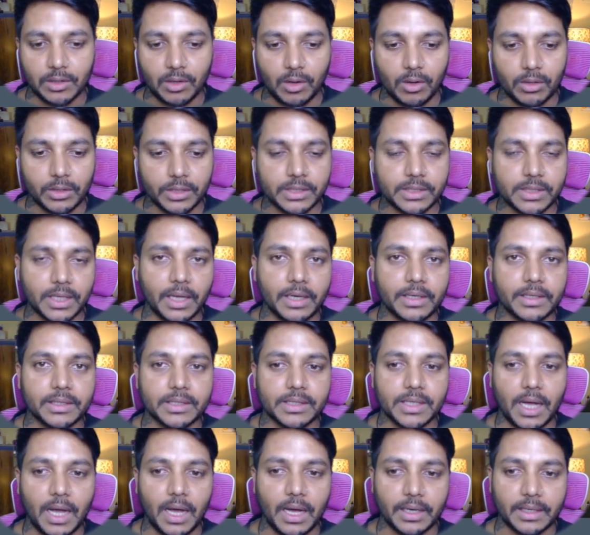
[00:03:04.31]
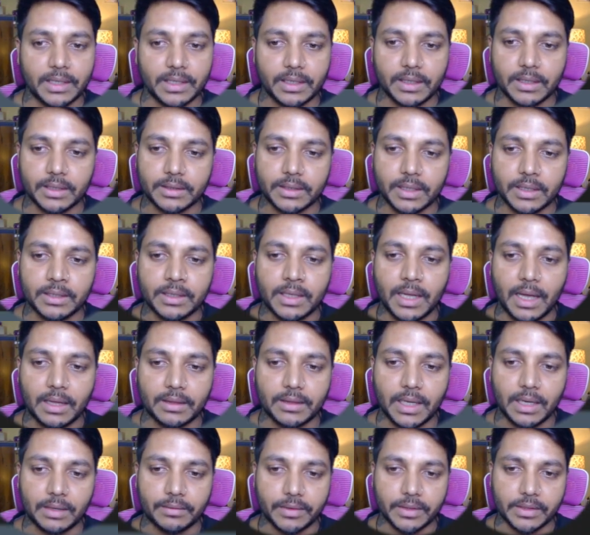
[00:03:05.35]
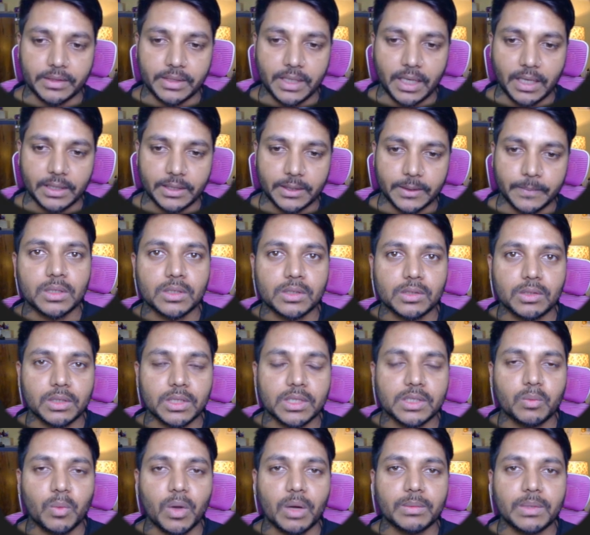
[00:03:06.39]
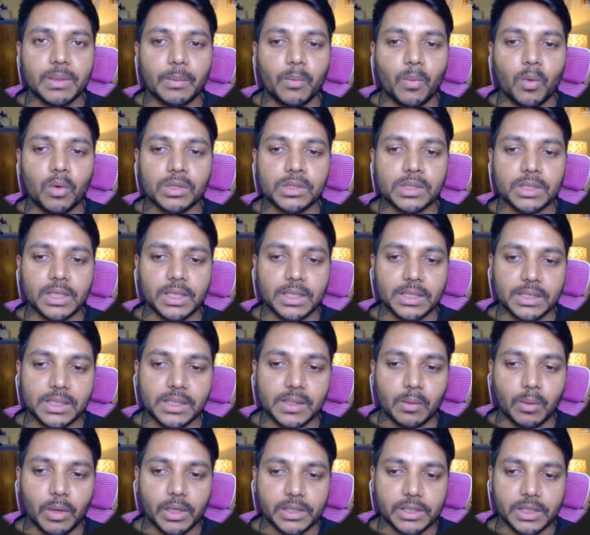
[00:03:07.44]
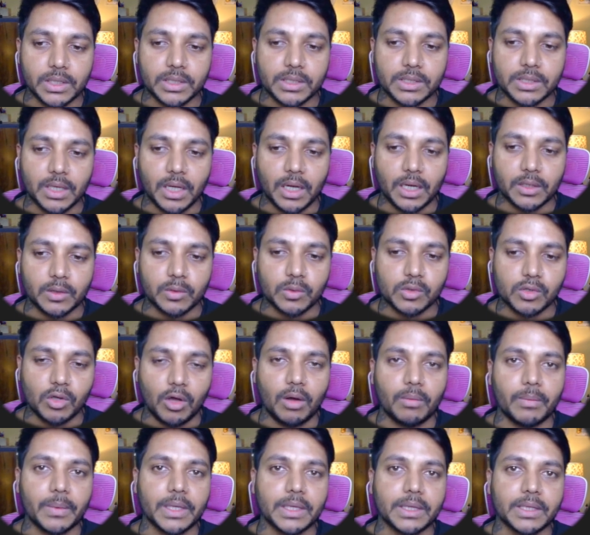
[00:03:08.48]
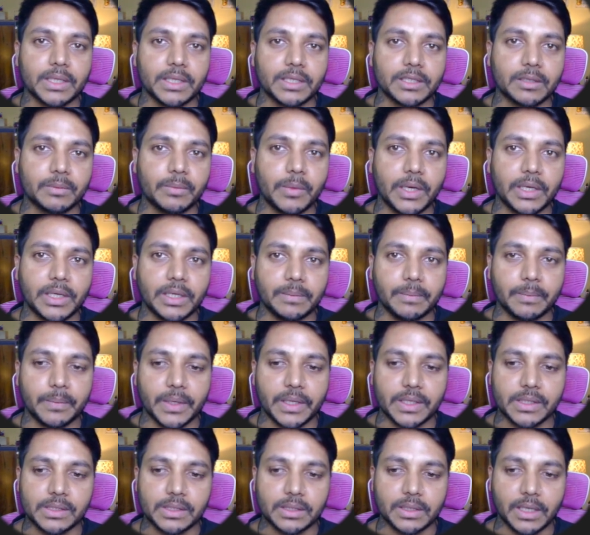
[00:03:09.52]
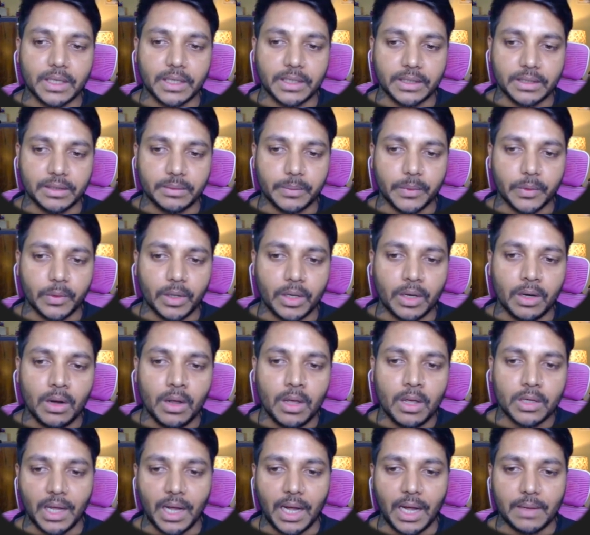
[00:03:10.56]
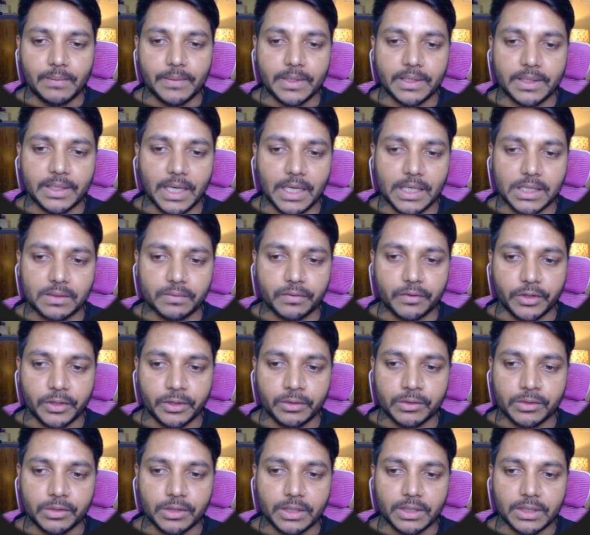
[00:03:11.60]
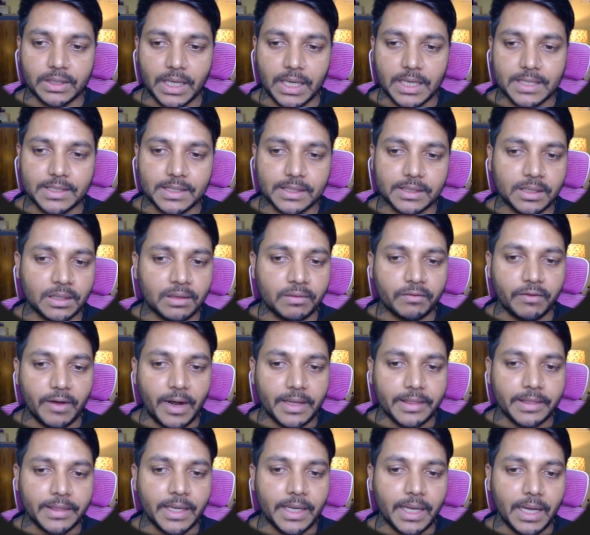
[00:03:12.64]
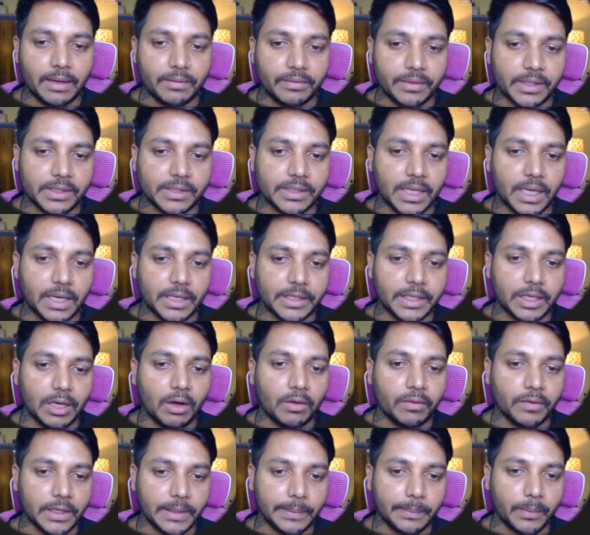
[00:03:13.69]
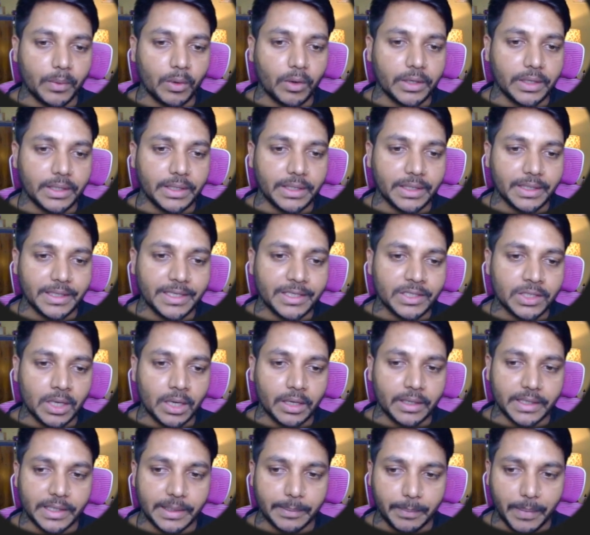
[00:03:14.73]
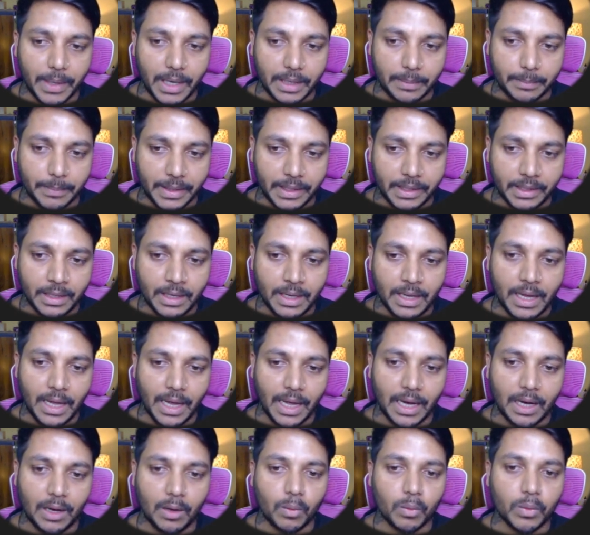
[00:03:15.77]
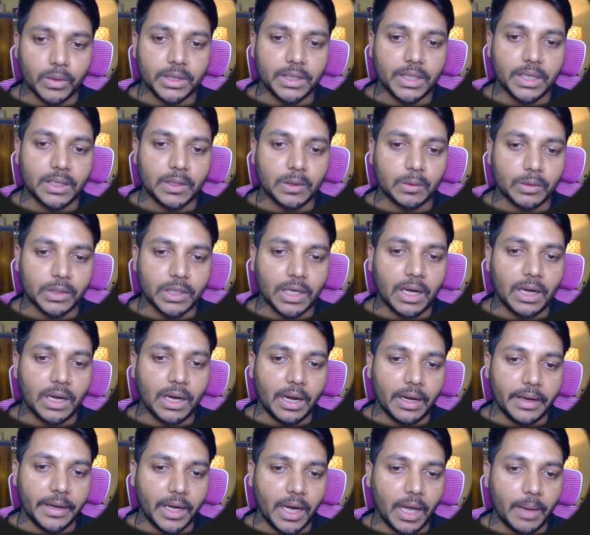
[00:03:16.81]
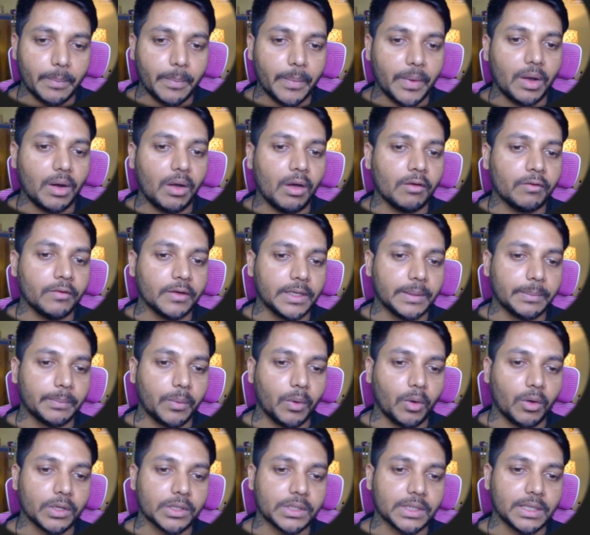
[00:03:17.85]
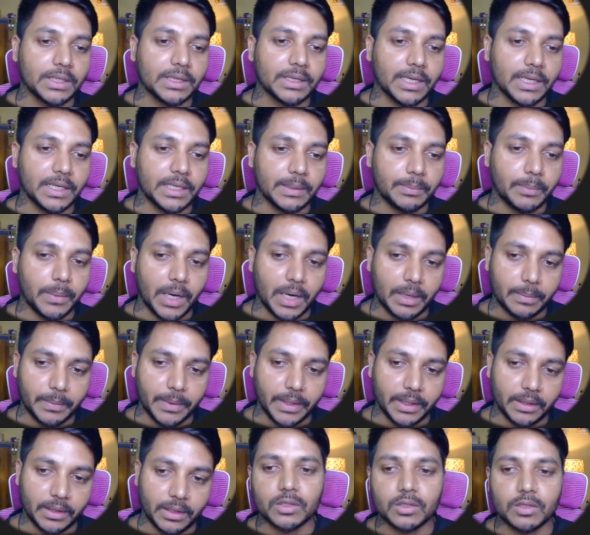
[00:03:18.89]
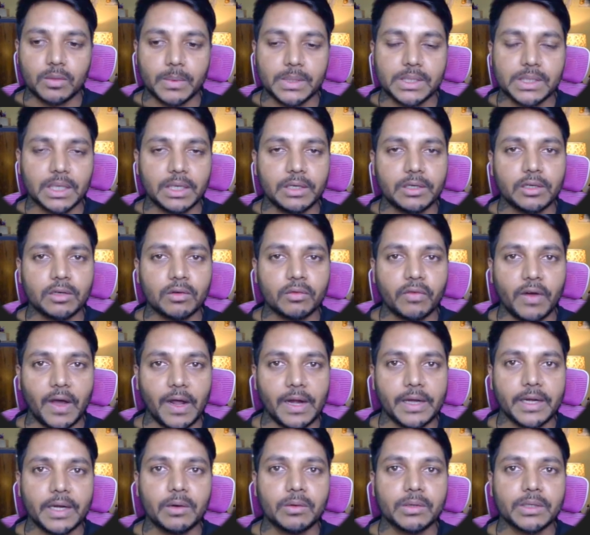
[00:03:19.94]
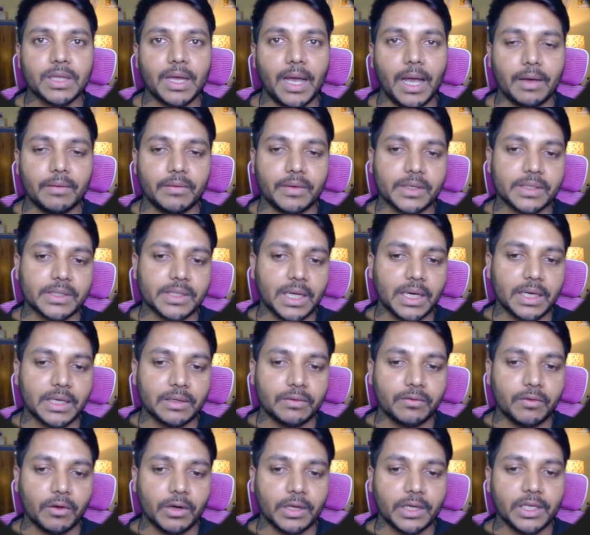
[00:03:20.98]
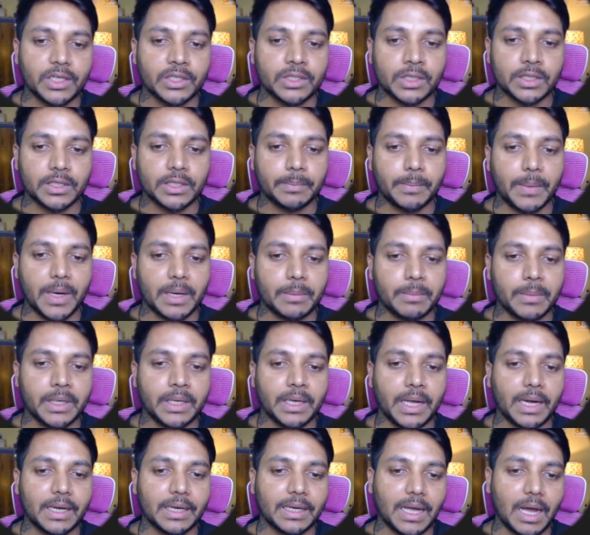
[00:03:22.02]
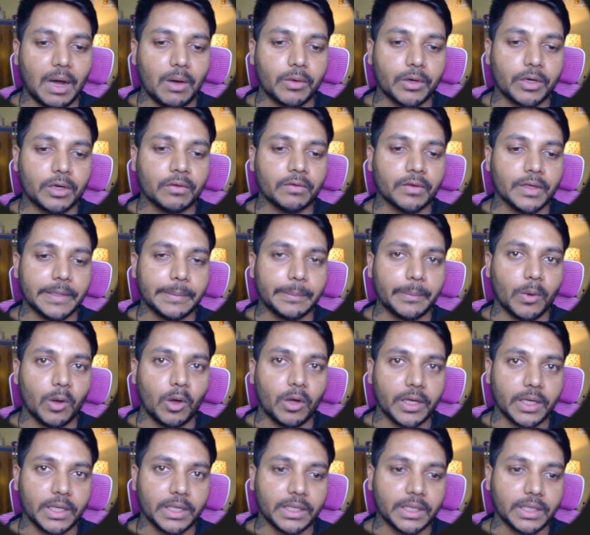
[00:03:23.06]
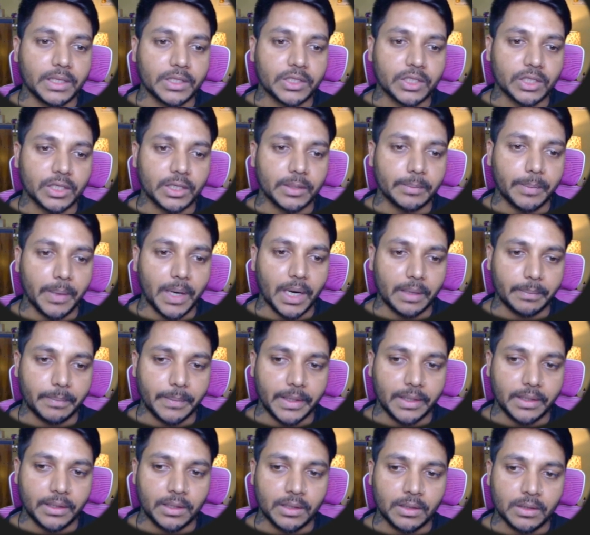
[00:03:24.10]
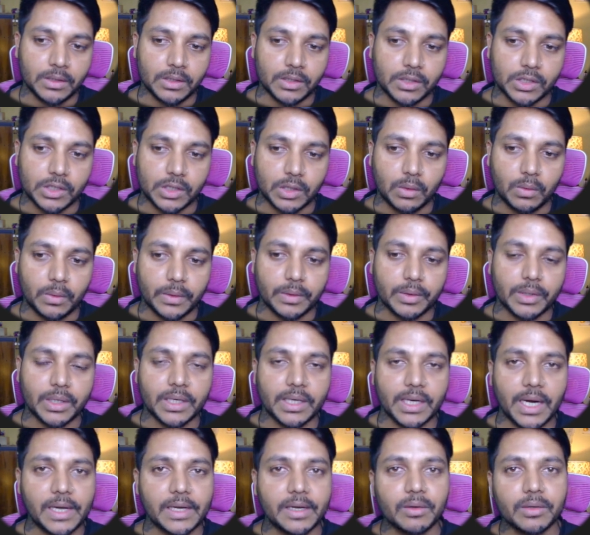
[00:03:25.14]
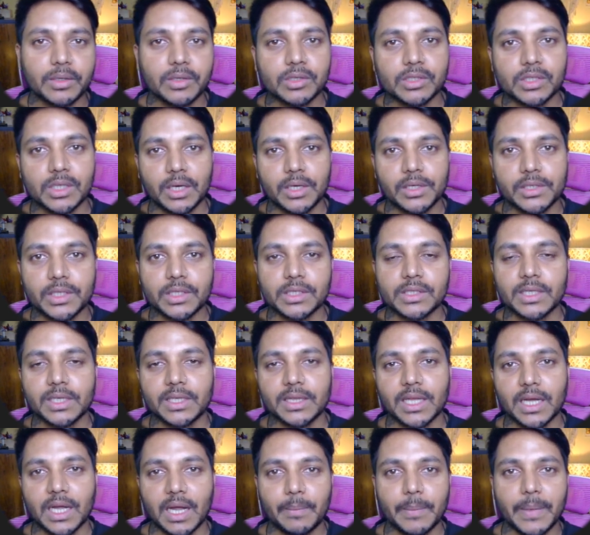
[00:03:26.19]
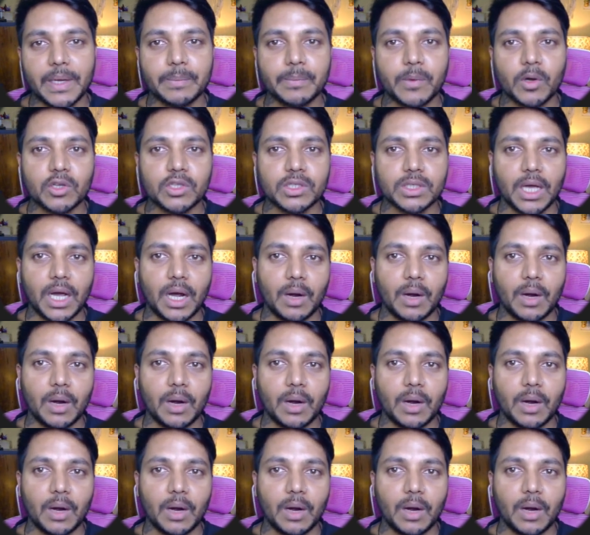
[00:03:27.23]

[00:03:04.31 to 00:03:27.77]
All the salaries are greater than at the average salary. So this is one of the most easy questions to solve in the interview and impress the interviewer. I have a task for you. So the task is that find the average salary of employee in each department along with their total number of employees in that department. So basically you need to find out the average salary for each department and count of employee in each department. So you can write down your solutions in the comment box.